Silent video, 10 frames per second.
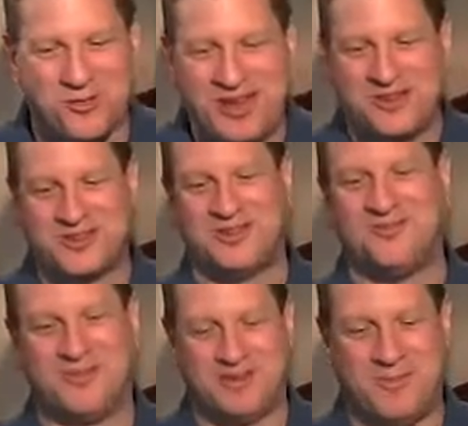readers
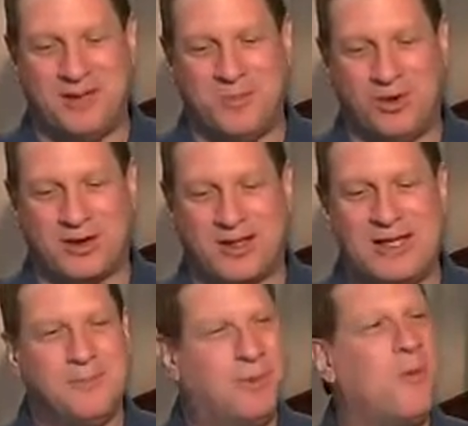of my book,
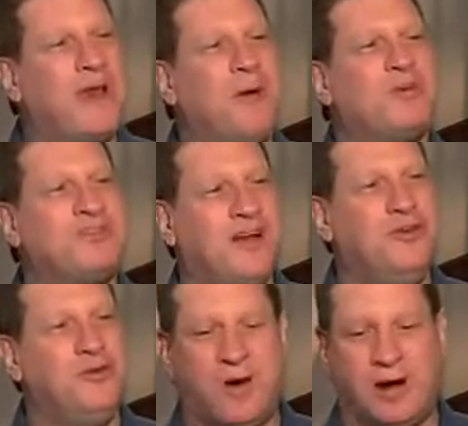but what I will tell
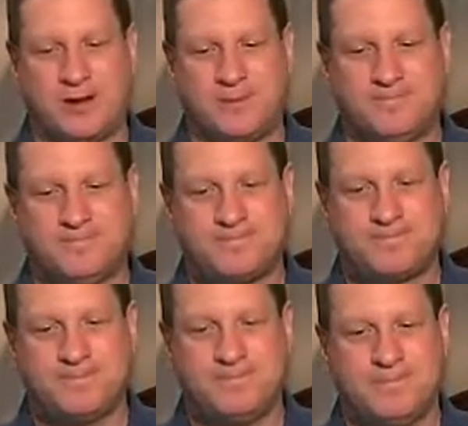you, Mark,
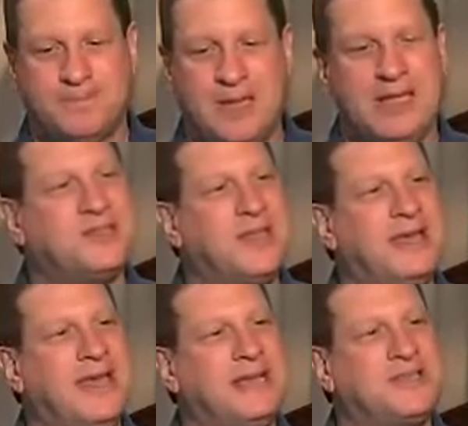is
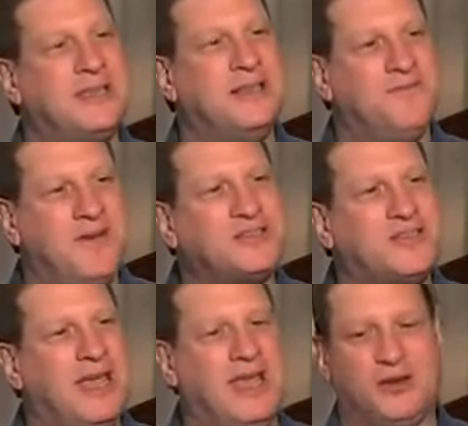that as
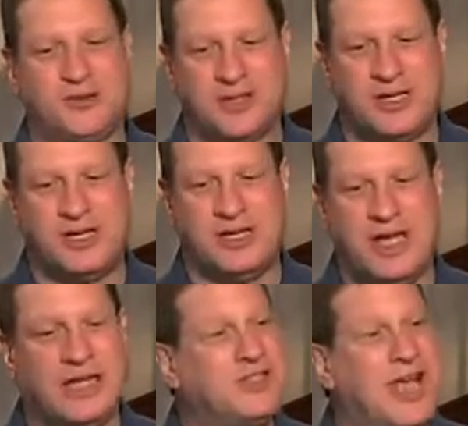investigators
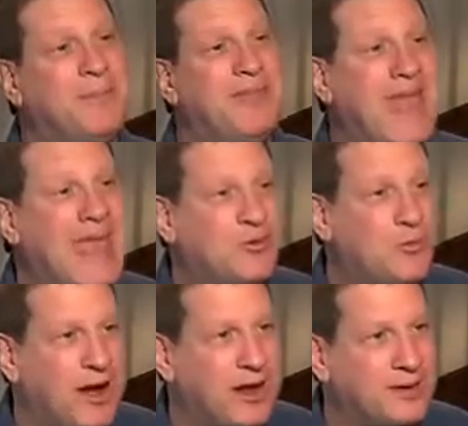examined the
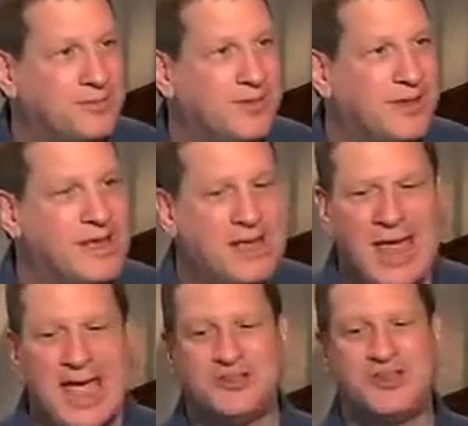handwriting,
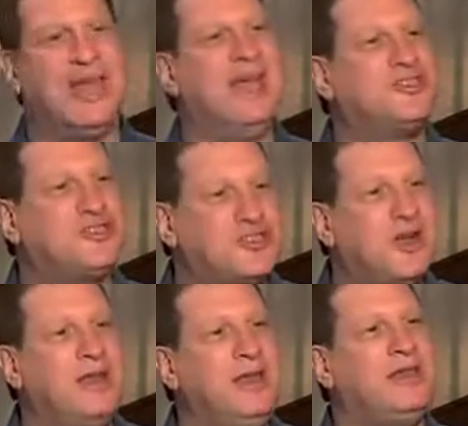as they
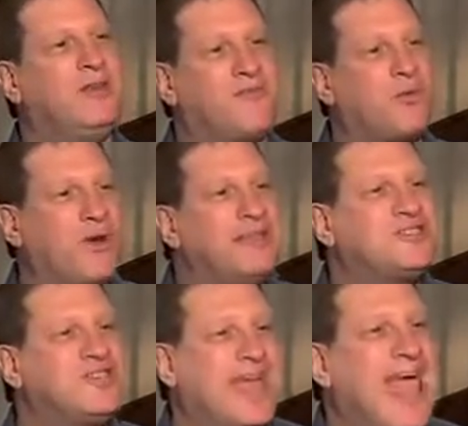studied the
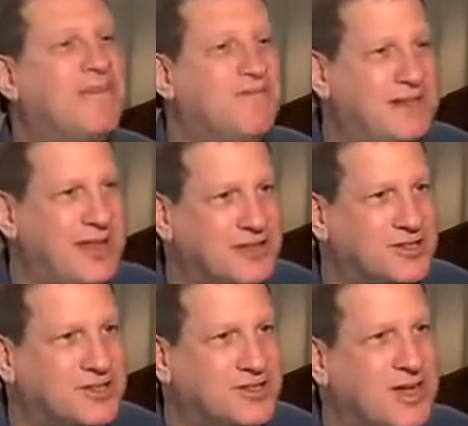forensic
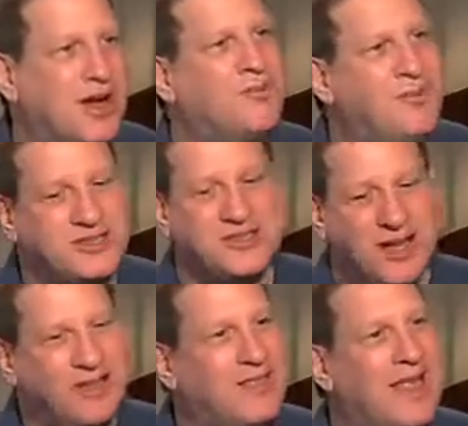evidence of this
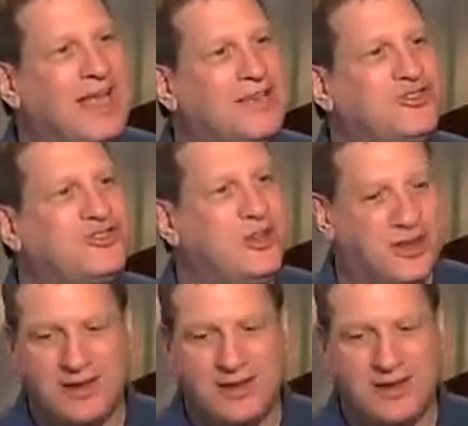alleged